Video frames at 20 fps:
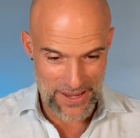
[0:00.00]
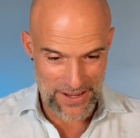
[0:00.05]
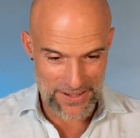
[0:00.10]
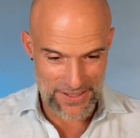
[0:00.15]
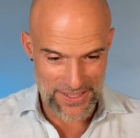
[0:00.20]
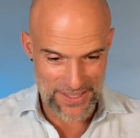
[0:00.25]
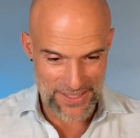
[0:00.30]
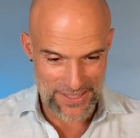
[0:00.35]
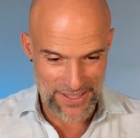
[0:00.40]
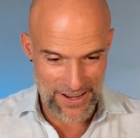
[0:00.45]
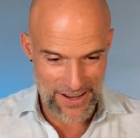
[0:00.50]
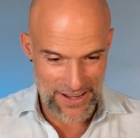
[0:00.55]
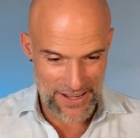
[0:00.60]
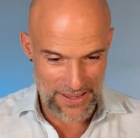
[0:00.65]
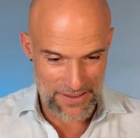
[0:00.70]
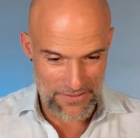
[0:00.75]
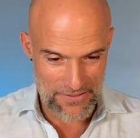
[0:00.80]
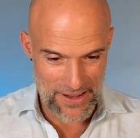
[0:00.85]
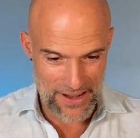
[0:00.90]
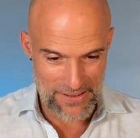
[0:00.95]

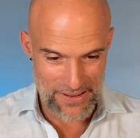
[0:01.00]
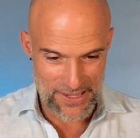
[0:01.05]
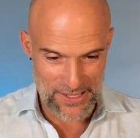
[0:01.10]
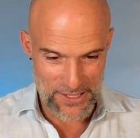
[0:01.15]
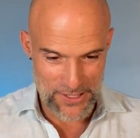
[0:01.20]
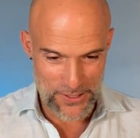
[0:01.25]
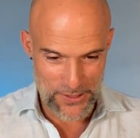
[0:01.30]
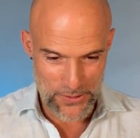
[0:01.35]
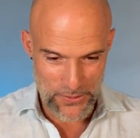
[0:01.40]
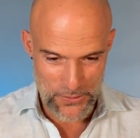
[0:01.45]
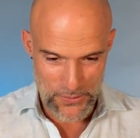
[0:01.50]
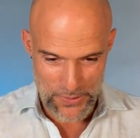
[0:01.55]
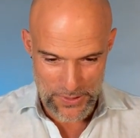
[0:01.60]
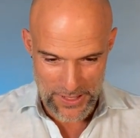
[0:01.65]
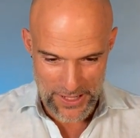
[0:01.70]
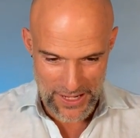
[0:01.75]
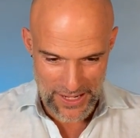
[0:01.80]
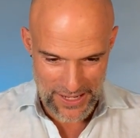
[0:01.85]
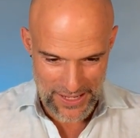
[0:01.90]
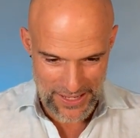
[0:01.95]
Starting very
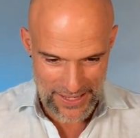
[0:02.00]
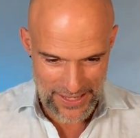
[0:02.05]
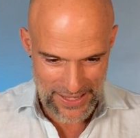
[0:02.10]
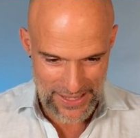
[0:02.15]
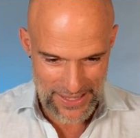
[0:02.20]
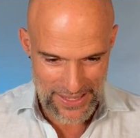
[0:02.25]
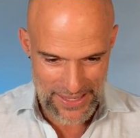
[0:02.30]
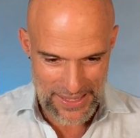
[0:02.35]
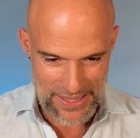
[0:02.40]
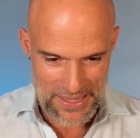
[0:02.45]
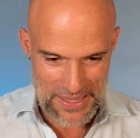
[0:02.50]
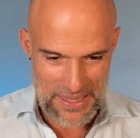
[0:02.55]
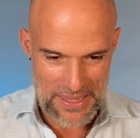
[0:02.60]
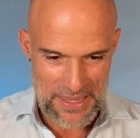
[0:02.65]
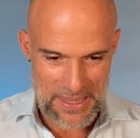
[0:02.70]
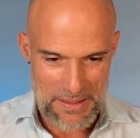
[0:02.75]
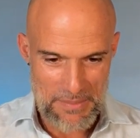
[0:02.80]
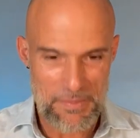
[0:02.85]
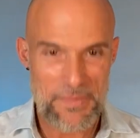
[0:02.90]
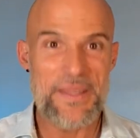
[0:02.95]
soon.
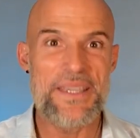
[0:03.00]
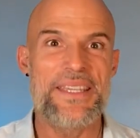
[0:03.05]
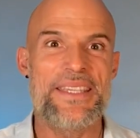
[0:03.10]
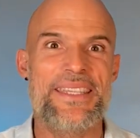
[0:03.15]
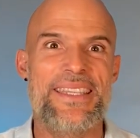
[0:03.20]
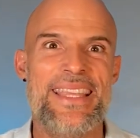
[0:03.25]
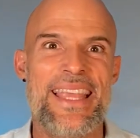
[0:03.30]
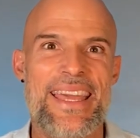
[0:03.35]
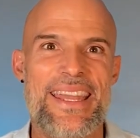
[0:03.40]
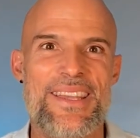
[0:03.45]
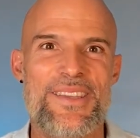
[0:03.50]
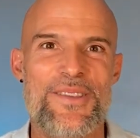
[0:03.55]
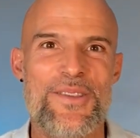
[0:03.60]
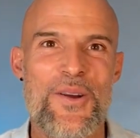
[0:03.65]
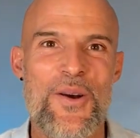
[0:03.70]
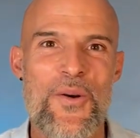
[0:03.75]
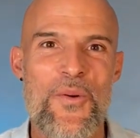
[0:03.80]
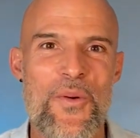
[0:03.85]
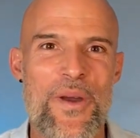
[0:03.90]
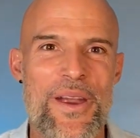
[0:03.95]
Please let us
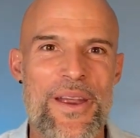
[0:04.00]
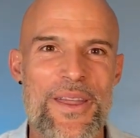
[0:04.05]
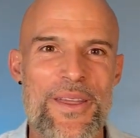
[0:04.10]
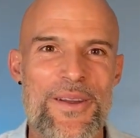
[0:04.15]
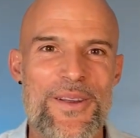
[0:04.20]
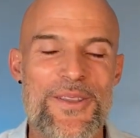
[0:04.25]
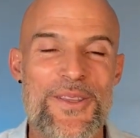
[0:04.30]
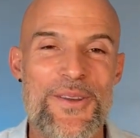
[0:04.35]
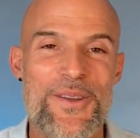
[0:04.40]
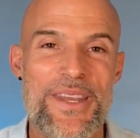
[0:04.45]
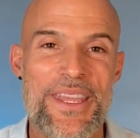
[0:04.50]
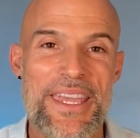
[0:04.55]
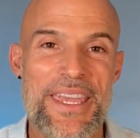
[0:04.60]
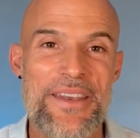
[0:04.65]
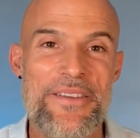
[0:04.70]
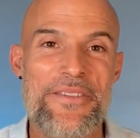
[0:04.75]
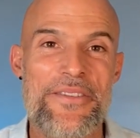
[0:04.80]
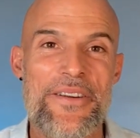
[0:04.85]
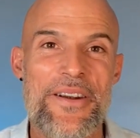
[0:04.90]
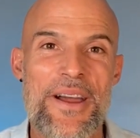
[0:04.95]
know where you're tuning in
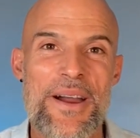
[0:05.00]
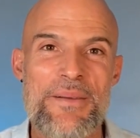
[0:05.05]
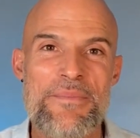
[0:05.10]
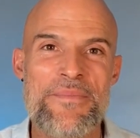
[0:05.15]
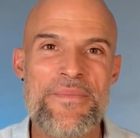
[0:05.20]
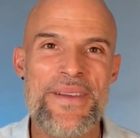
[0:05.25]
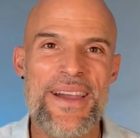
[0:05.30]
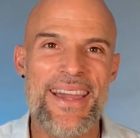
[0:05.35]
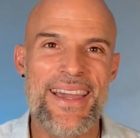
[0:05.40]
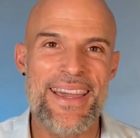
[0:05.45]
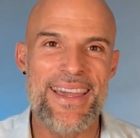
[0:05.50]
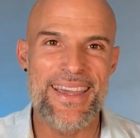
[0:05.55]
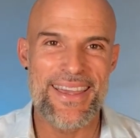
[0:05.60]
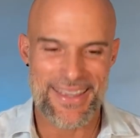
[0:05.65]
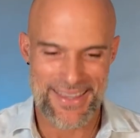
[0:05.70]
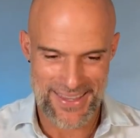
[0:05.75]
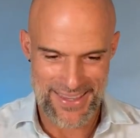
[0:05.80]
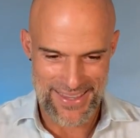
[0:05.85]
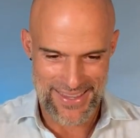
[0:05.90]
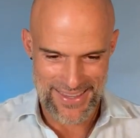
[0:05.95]
from.
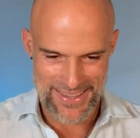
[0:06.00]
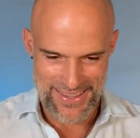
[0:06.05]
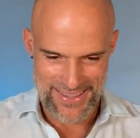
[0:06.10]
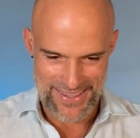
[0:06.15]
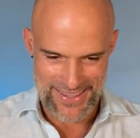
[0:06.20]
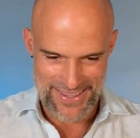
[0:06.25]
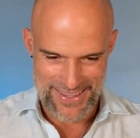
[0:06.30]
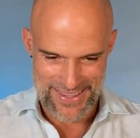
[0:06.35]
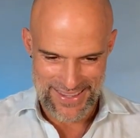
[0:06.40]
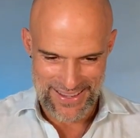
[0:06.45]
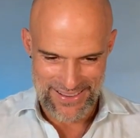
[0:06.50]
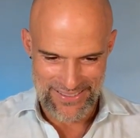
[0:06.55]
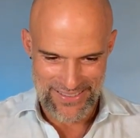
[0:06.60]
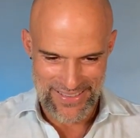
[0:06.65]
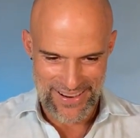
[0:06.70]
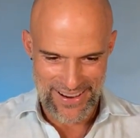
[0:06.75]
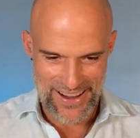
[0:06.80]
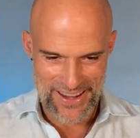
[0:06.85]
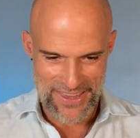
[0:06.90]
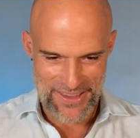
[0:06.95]
Where
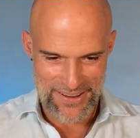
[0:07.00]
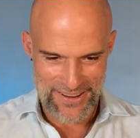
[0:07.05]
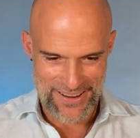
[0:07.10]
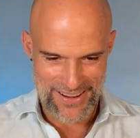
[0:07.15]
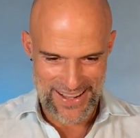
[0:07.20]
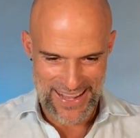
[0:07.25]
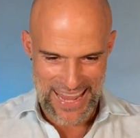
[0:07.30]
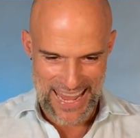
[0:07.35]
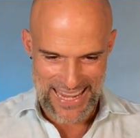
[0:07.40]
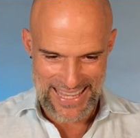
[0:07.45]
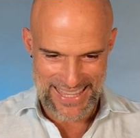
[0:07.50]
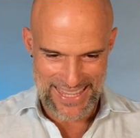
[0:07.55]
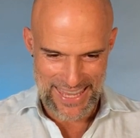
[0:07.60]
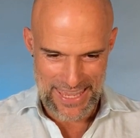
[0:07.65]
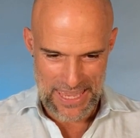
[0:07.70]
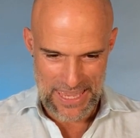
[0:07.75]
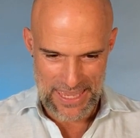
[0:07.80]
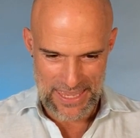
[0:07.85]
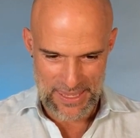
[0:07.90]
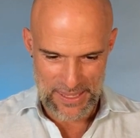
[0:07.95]
are you
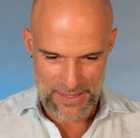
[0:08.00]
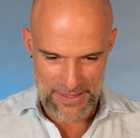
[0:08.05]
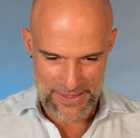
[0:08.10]
connecting?